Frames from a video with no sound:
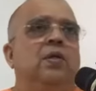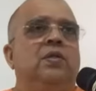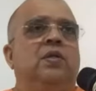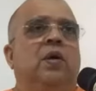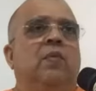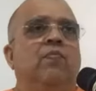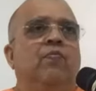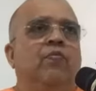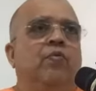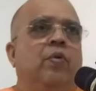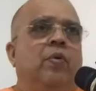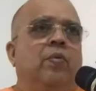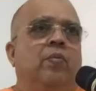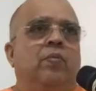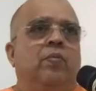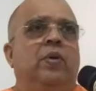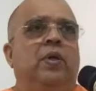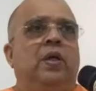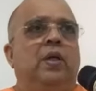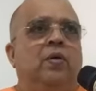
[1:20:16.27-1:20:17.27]
jump
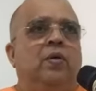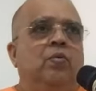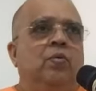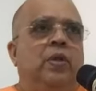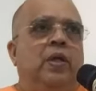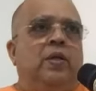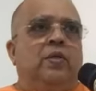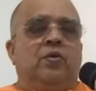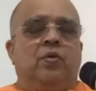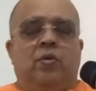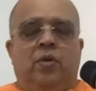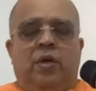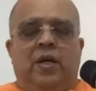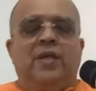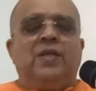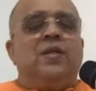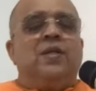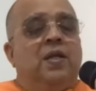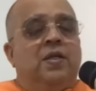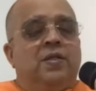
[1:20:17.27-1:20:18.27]
from here to there. So
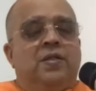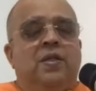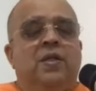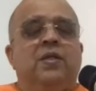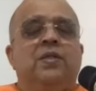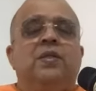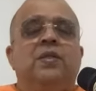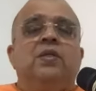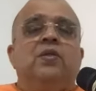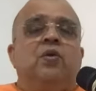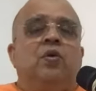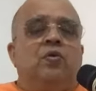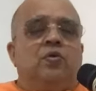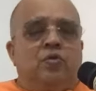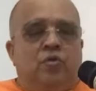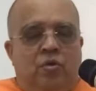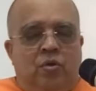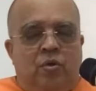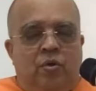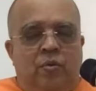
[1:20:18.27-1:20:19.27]
restlessness is
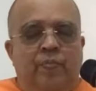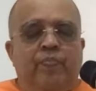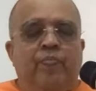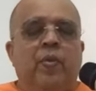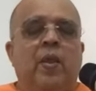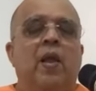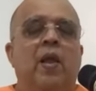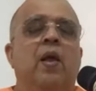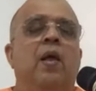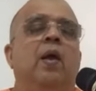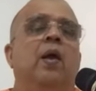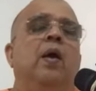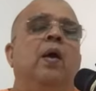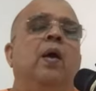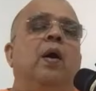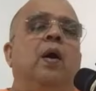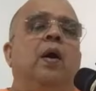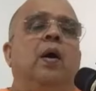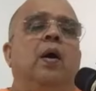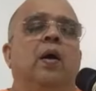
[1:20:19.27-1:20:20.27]
also
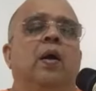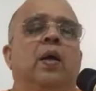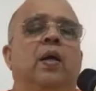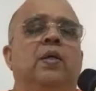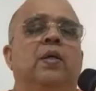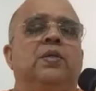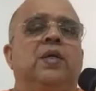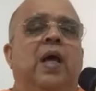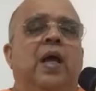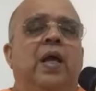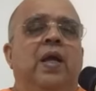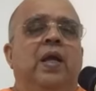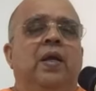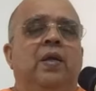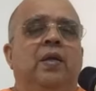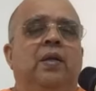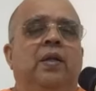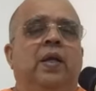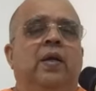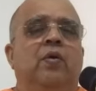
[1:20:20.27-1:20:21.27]
a
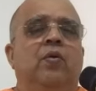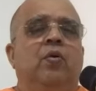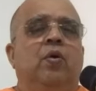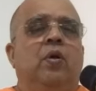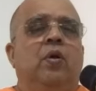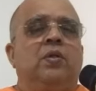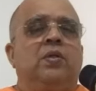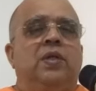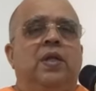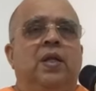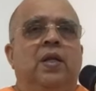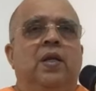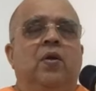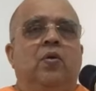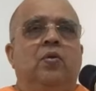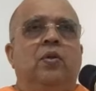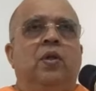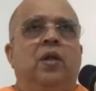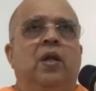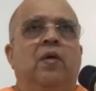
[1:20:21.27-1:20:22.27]
sign that you are still
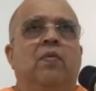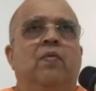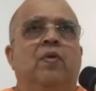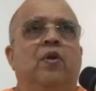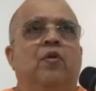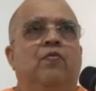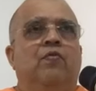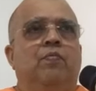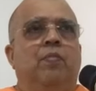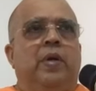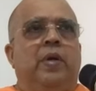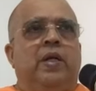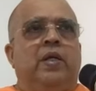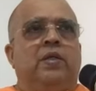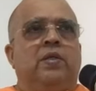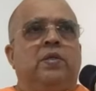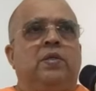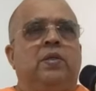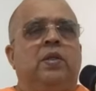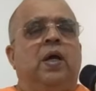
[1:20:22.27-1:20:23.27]
on the level of
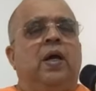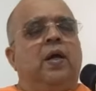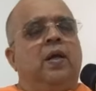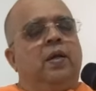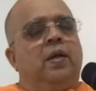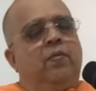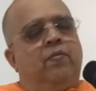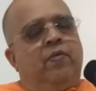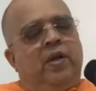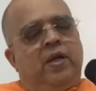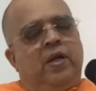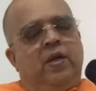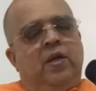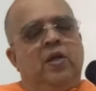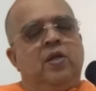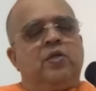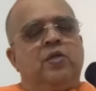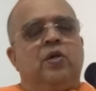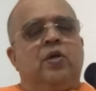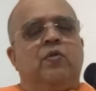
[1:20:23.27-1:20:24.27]
manas. The very
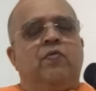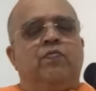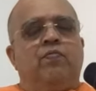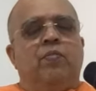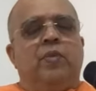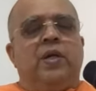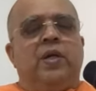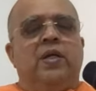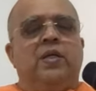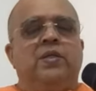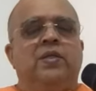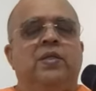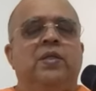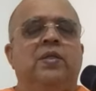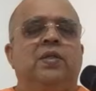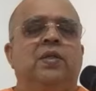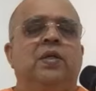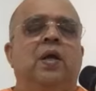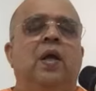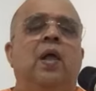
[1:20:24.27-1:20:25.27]
nature of manas
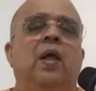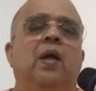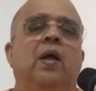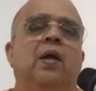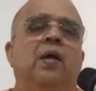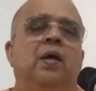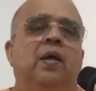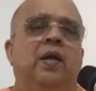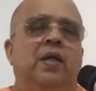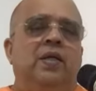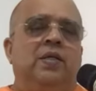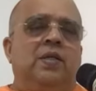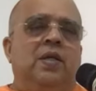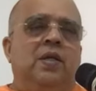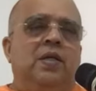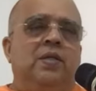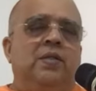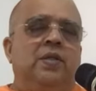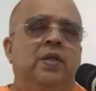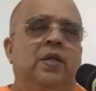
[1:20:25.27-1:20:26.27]
is
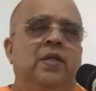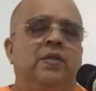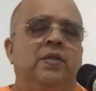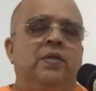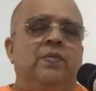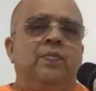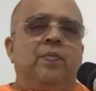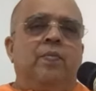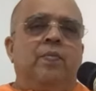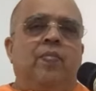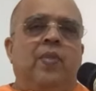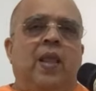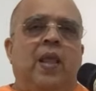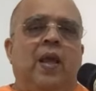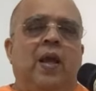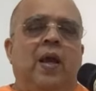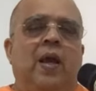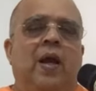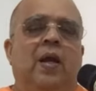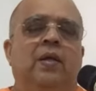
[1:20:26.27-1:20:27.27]
restlessness,
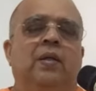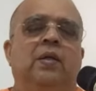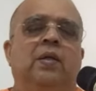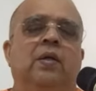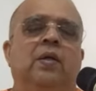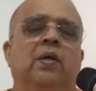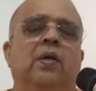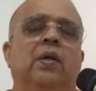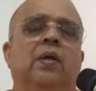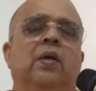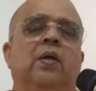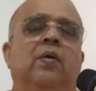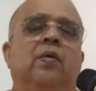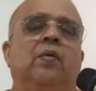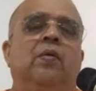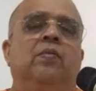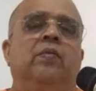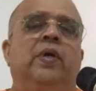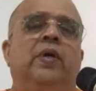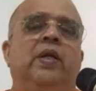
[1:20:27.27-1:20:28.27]
and the
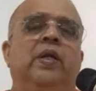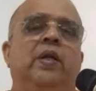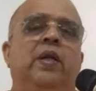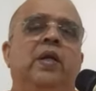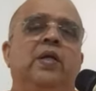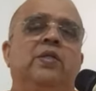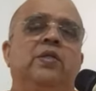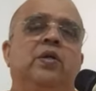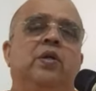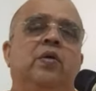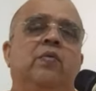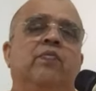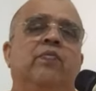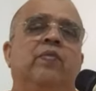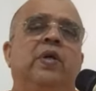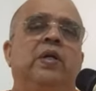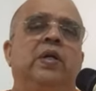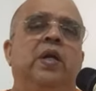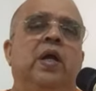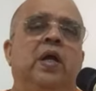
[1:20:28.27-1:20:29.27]
very nature of
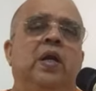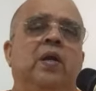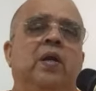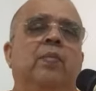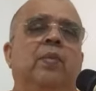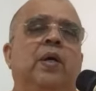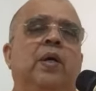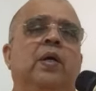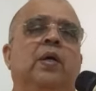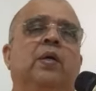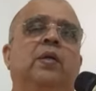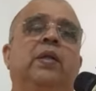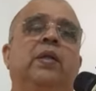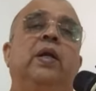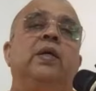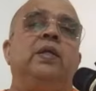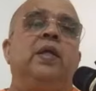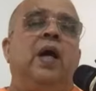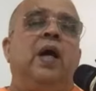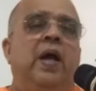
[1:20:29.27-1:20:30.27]
vijnanamaya,
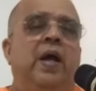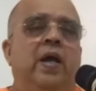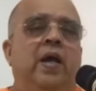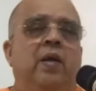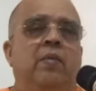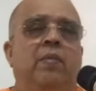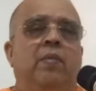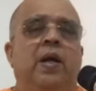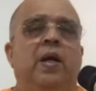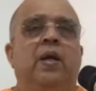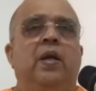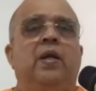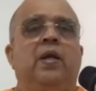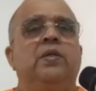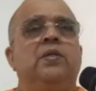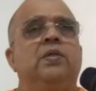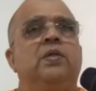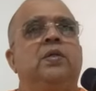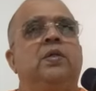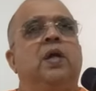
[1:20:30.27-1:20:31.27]
that is the higher mind,
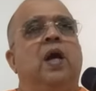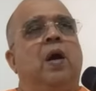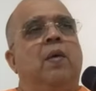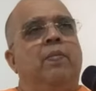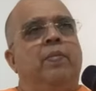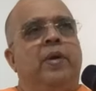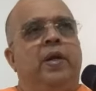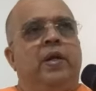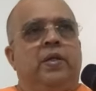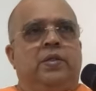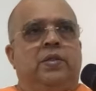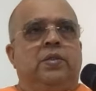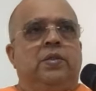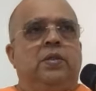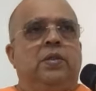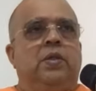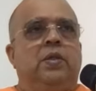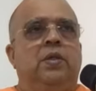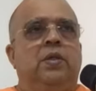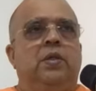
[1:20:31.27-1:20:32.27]
is calmness,